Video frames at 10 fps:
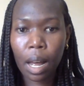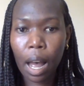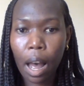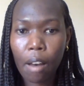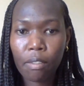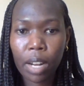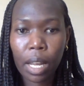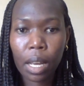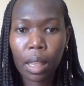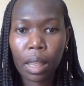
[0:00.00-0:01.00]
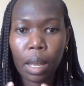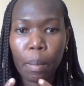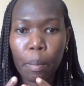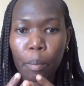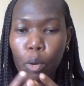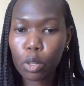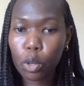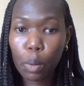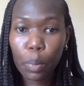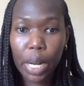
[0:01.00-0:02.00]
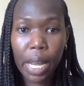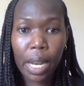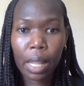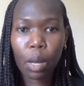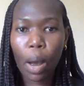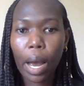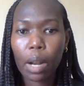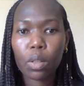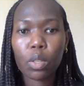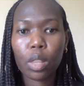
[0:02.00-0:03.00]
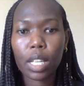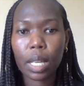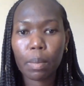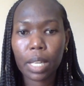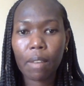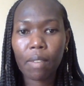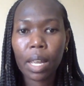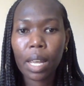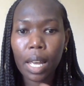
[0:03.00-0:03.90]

have like the control plane and the worker nodes on the same server.